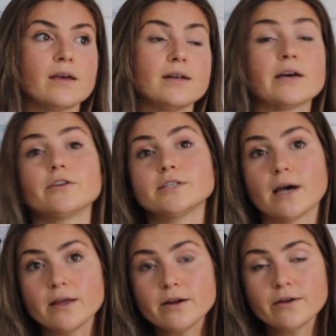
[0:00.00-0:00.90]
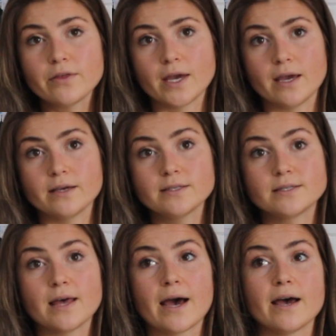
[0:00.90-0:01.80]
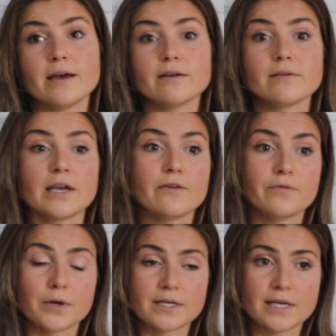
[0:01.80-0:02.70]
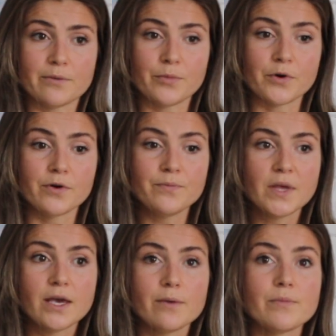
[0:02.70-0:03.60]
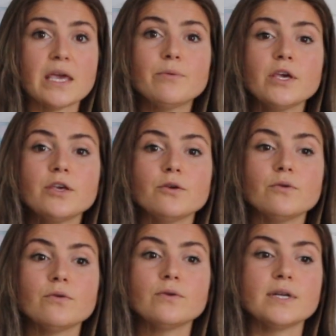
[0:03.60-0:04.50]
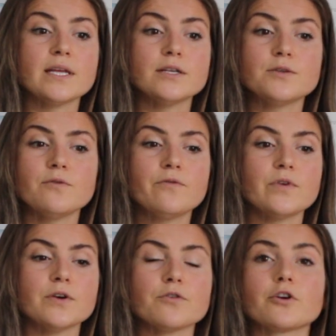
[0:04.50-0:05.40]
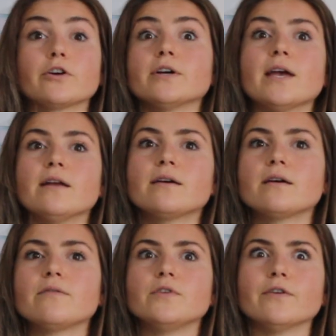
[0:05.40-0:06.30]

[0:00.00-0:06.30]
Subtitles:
Now, there's other things that, like, for example, maybe you need to feel creative.